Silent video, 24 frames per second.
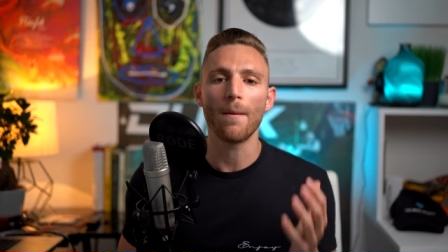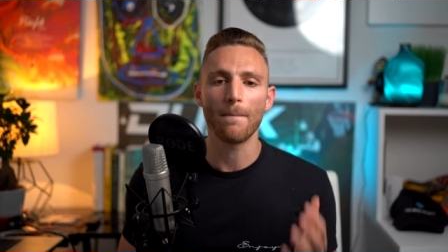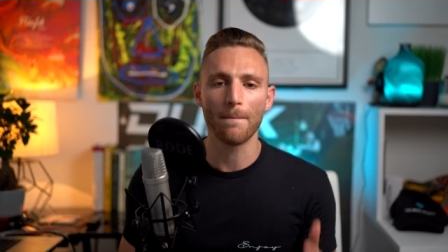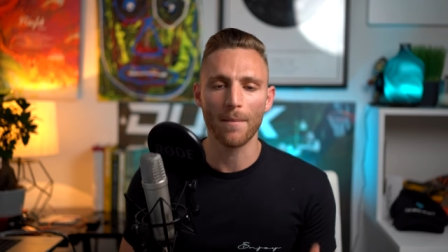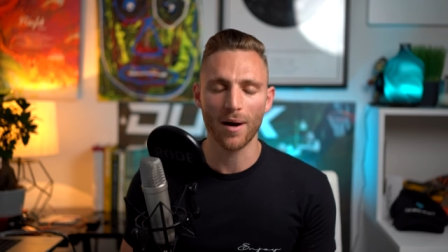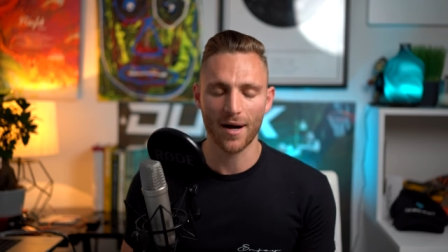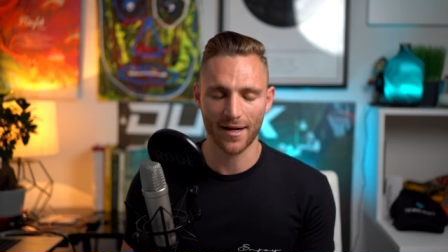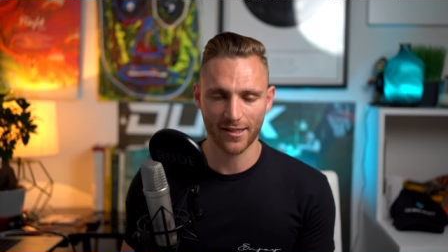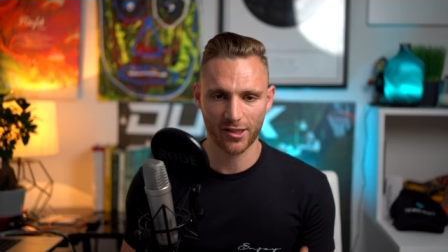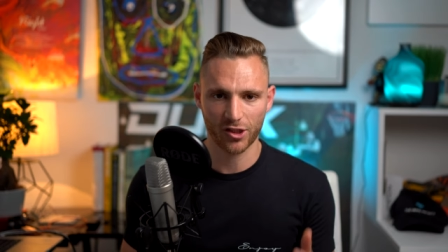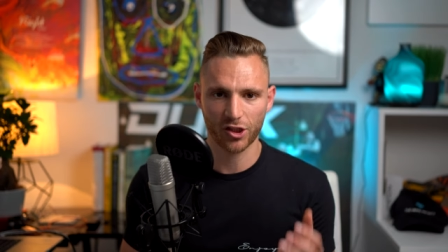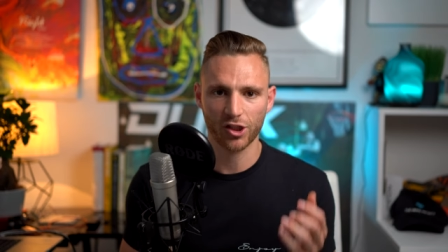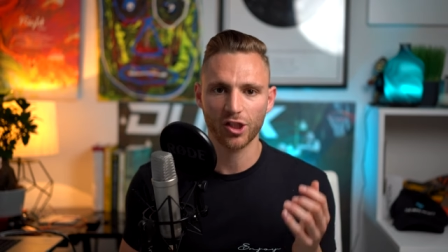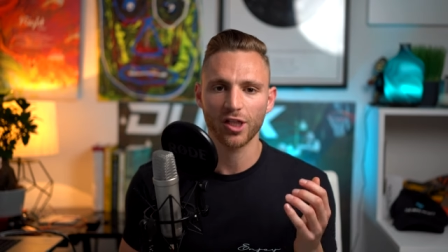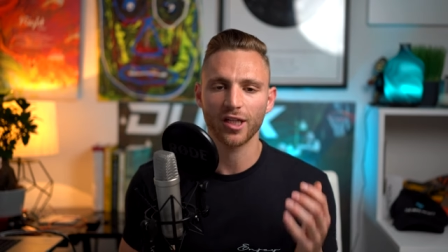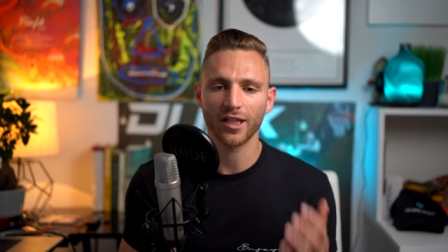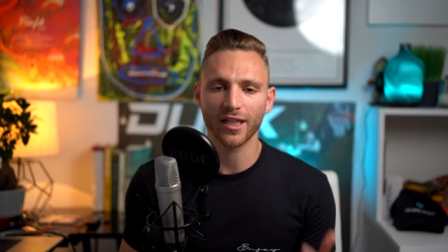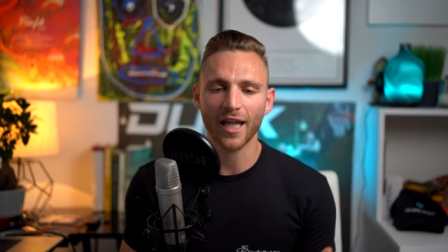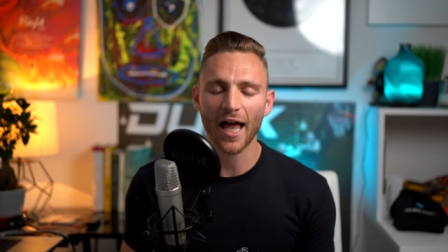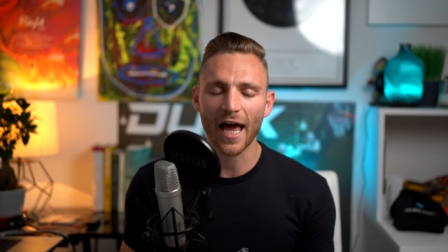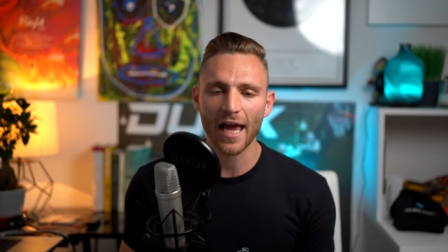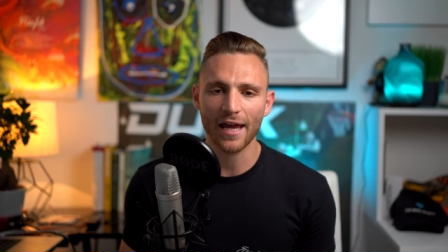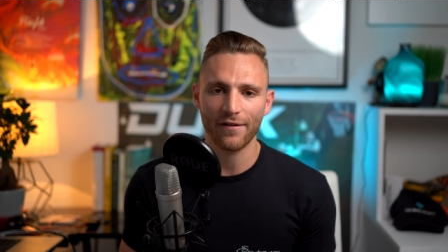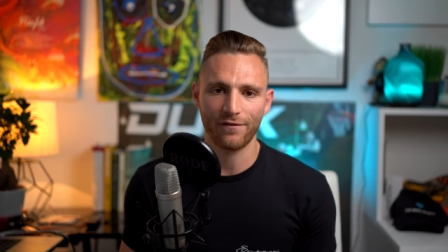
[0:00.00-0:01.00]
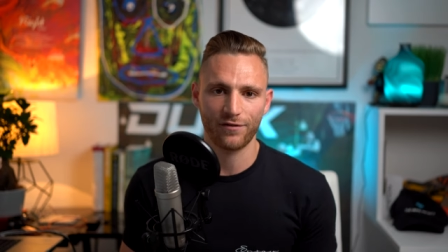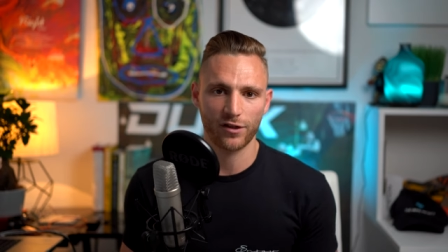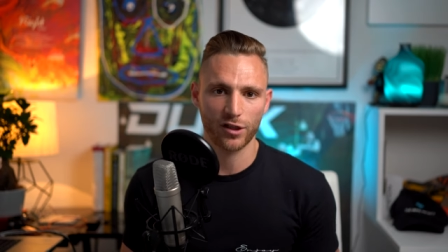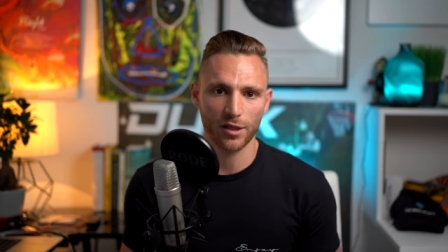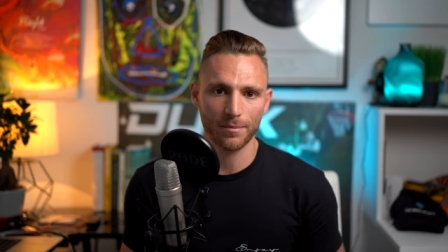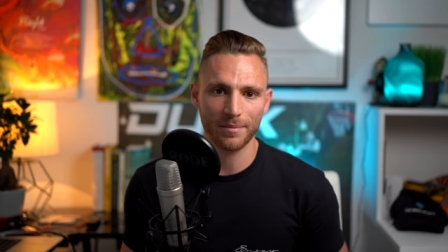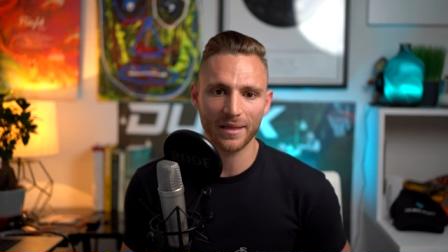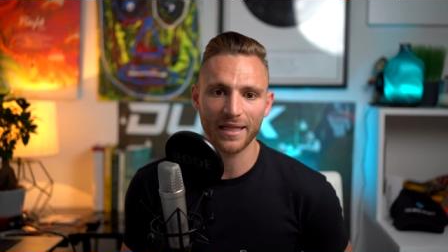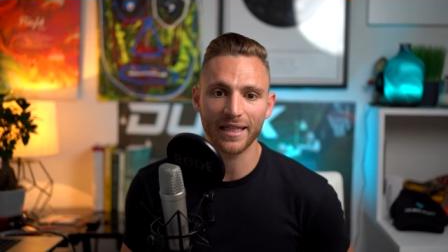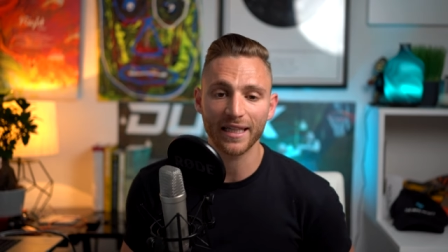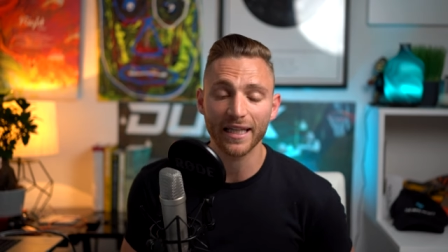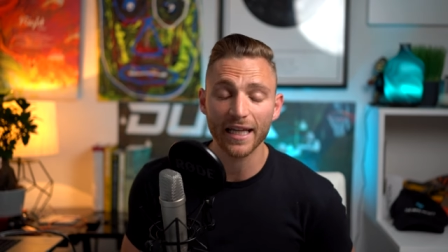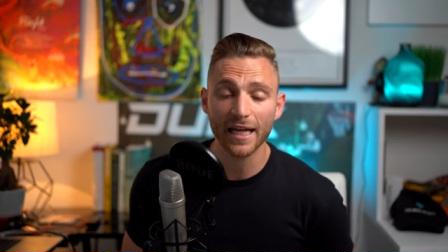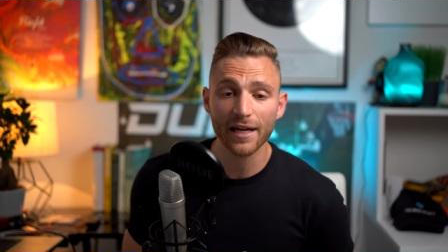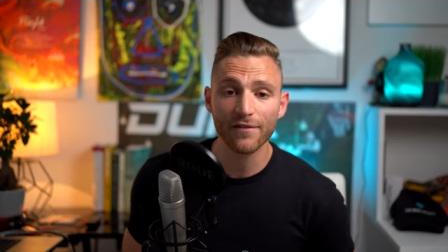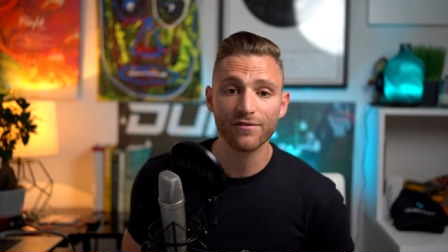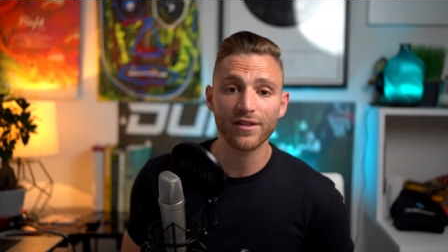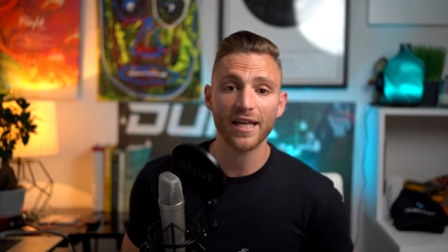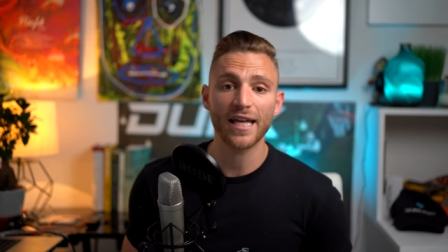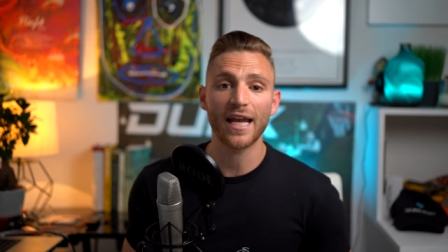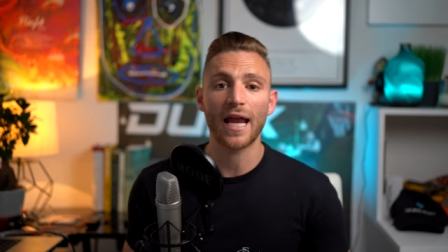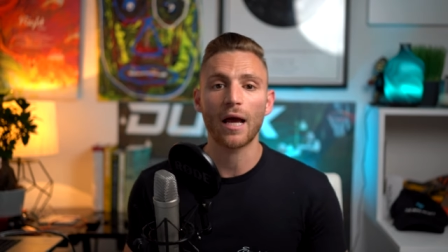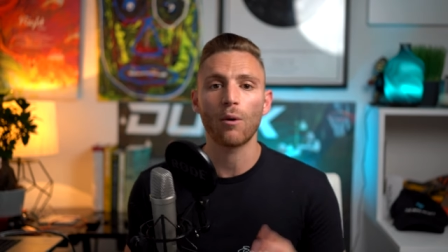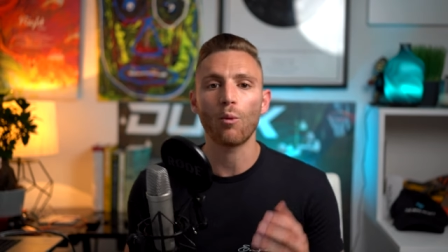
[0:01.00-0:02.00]
much life to be
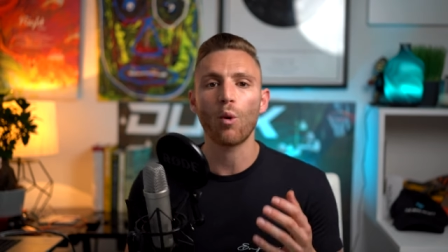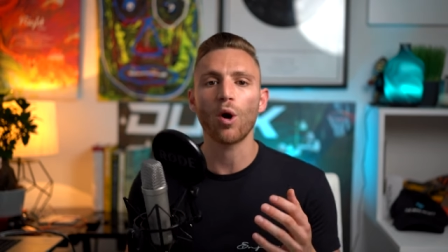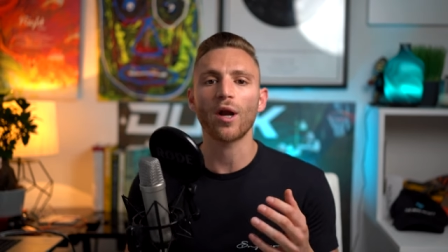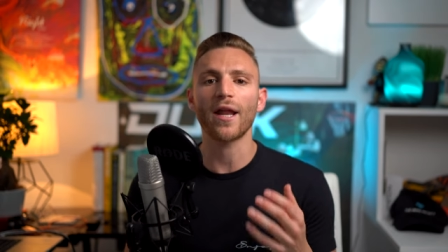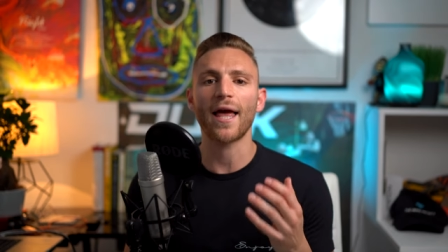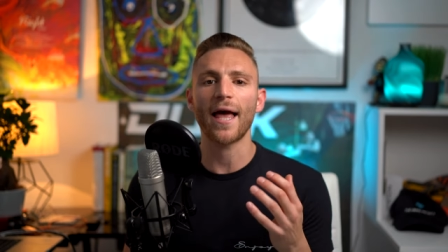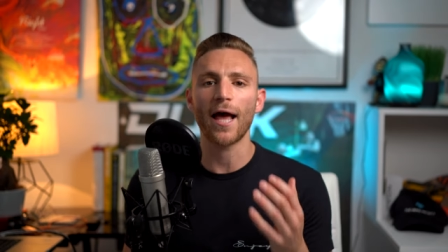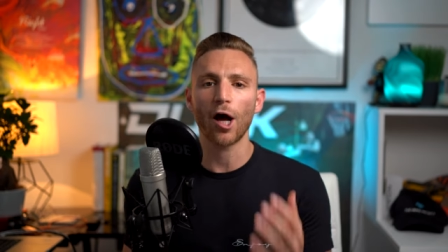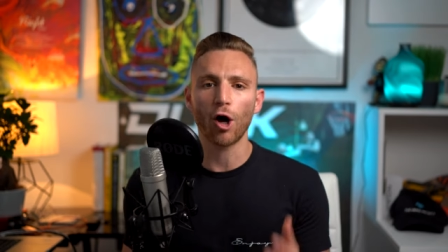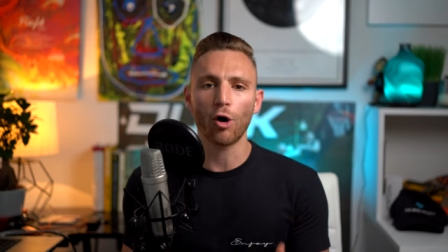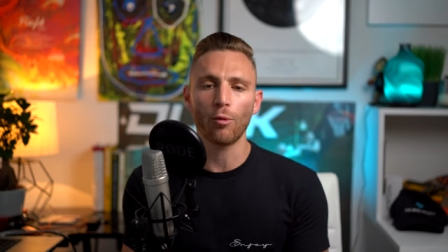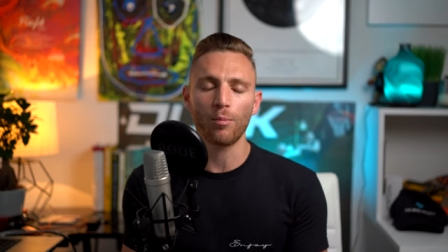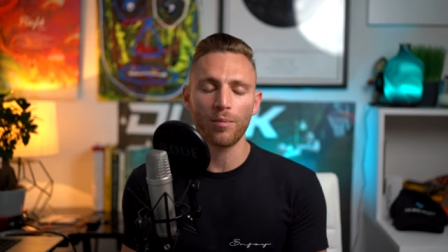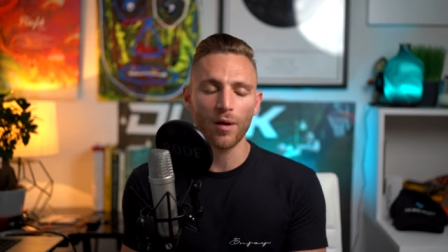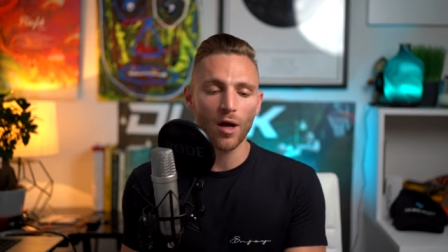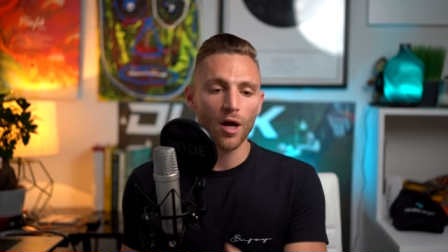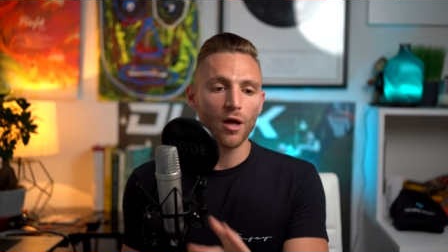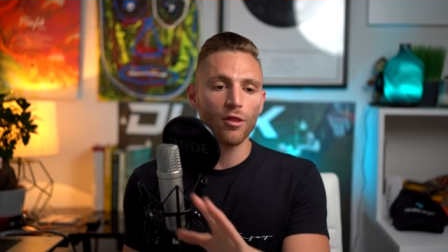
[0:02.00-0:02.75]
lived, and I wanna help